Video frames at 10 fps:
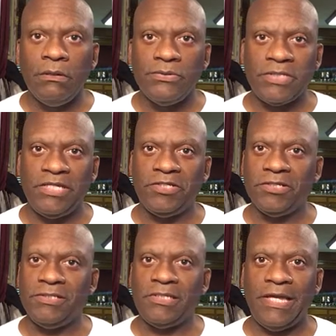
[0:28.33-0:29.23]

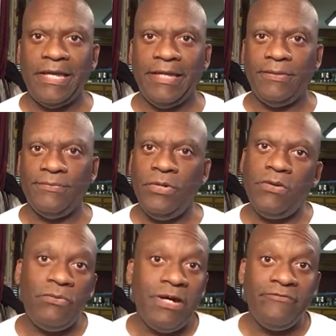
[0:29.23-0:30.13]
stationed, say,
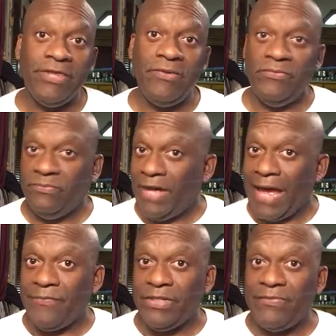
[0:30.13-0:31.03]
well, wherever they
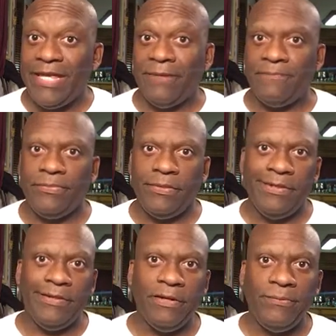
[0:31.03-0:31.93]
happen to be,
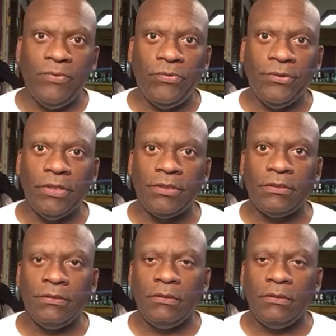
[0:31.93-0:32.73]
an airport,